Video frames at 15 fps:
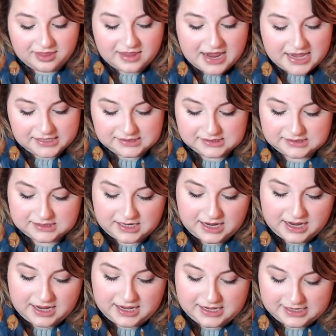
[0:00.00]
this
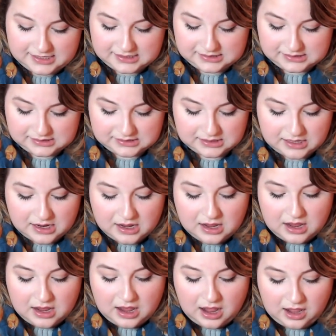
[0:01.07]
is
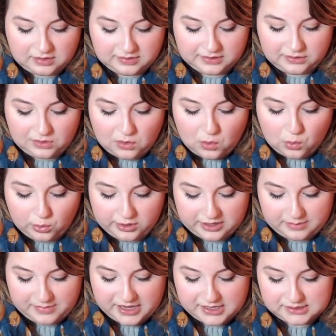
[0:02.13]
a little
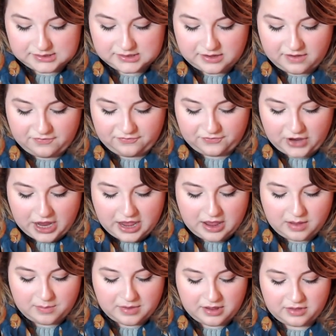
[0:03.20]
ornament
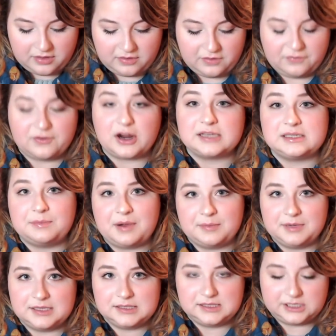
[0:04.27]
from the Frosted
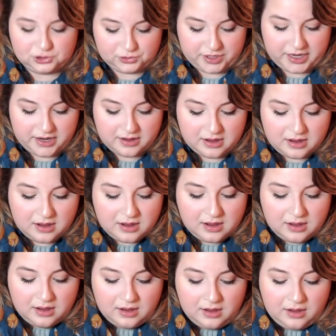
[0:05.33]
Pumpkin Stitchery
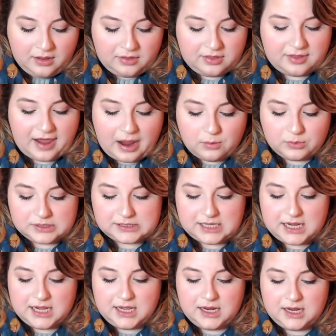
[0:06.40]
that was
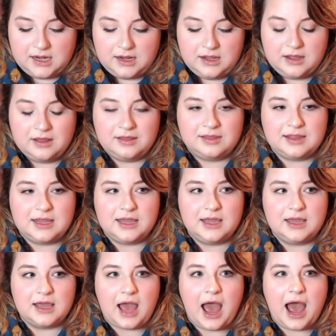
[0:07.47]
in
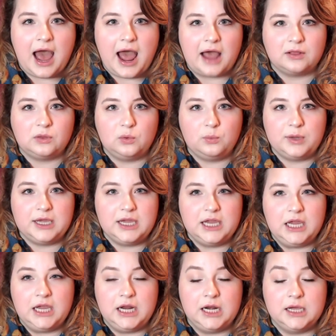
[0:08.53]
the
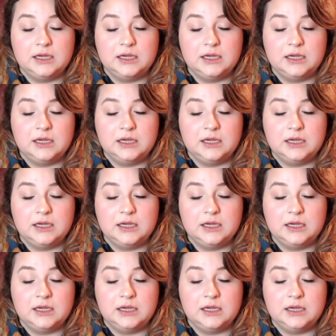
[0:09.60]
Halloween